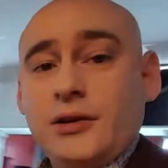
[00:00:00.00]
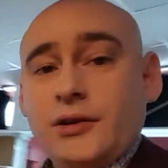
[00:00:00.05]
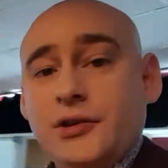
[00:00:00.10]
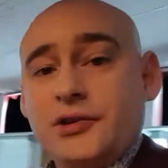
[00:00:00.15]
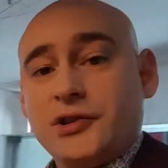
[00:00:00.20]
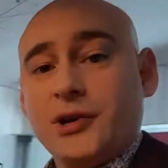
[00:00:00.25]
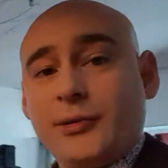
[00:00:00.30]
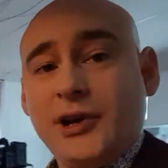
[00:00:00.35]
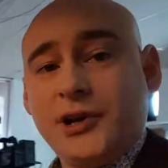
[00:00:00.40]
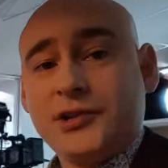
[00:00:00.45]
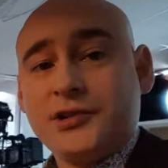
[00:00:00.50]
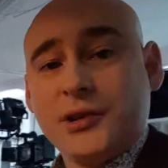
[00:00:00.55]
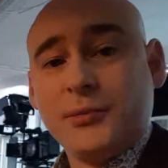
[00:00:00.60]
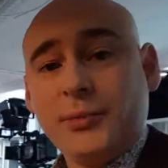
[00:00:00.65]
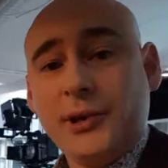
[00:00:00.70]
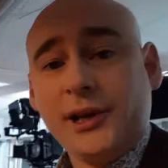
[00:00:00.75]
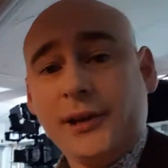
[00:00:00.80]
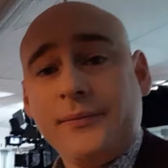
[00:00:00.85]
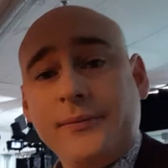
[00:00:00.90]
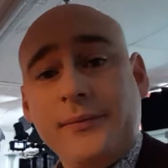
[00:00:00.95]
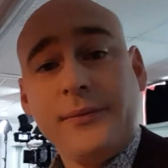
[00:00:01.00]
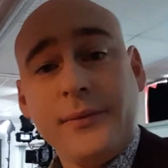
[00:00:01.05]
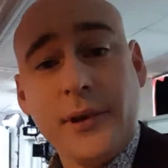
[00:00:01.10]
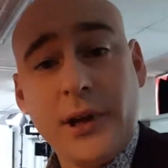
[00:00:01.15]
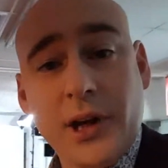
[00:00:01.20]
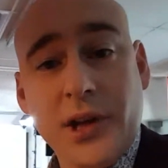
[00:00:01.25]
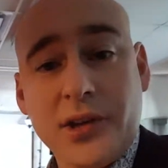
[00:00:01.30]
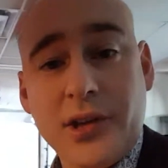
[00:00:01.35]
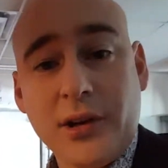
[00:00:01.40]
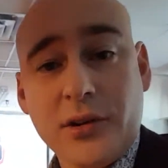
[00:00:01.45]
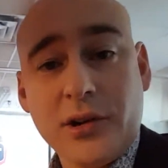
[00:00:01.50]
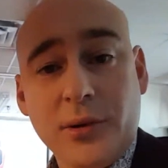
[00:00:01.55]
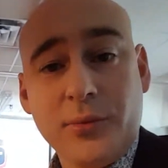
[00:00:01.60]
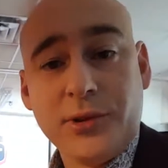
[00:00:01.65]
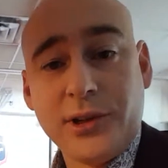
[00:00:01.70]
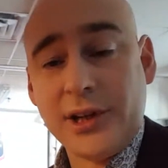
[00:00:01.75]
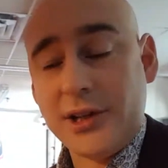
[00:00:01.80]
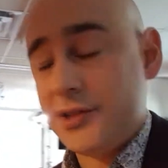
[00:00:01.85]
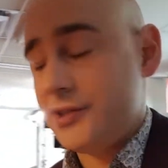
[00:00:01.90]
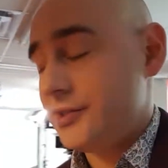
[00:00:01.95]
Stream A, Stream B. That's how group
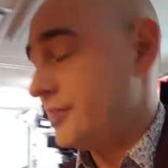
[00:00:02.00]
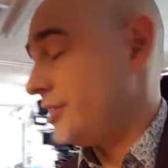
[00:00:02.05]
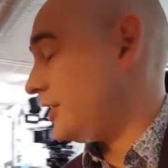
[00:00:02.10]
stages are